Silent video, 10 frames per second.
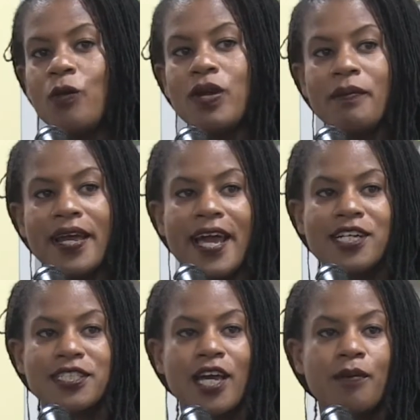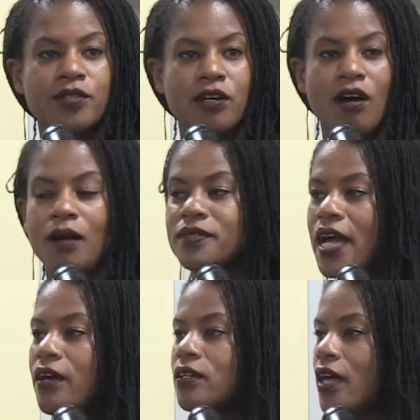we might actually help to calm
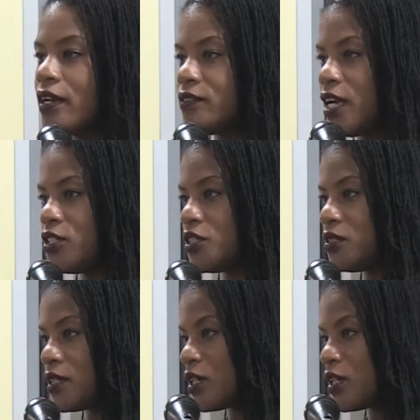down a lot of tensions